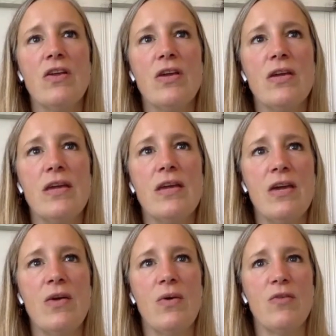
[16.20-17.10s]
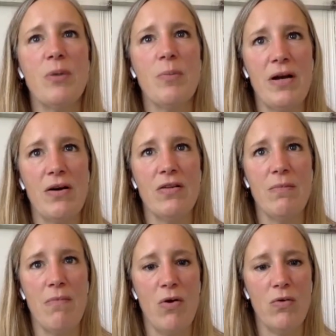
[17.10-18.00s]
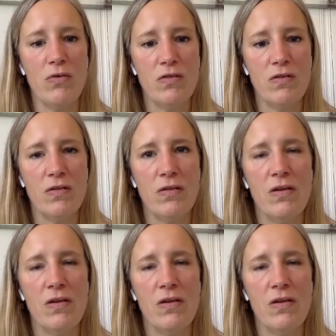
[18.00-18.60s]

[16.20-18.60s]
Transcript: Ye who has prepared the most